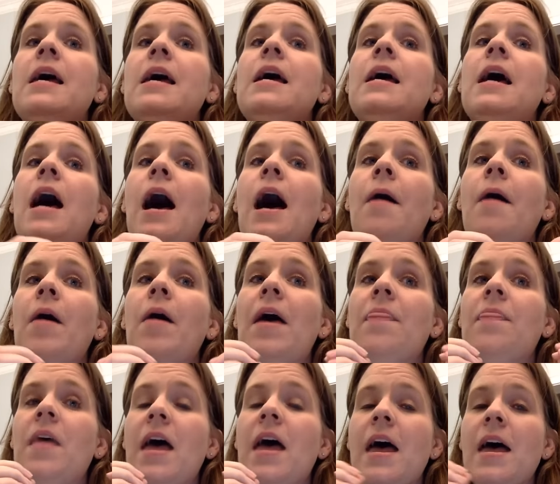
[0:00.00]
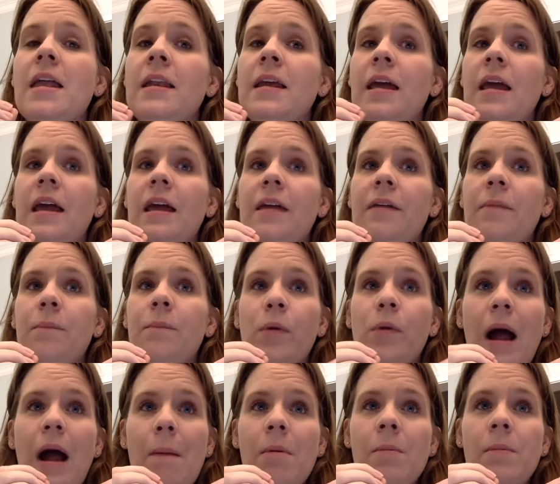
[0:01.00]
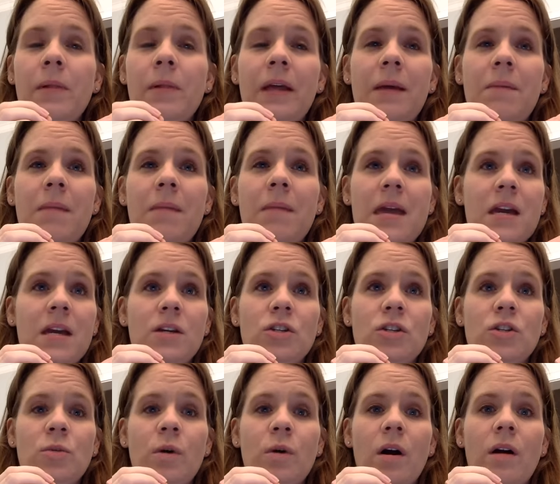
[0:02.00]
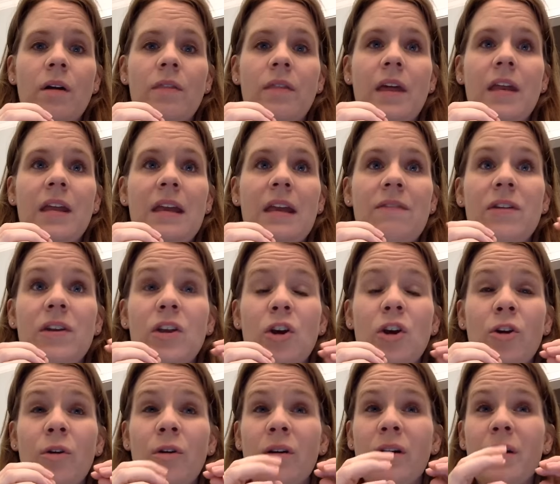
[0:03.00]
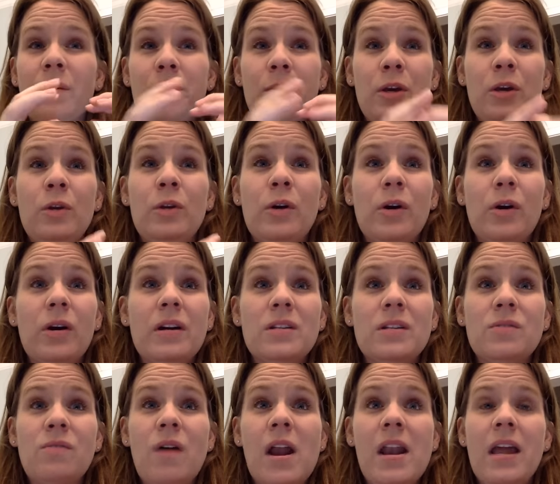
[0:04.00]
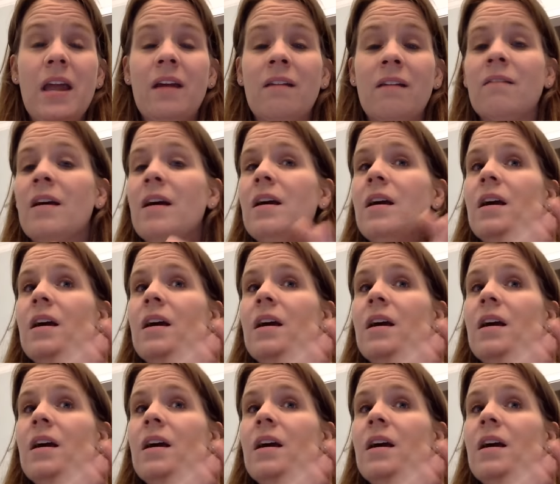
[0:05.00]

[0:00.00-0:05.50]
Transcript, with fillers: Uh, and then it, eh, probably making sure that even your computer is running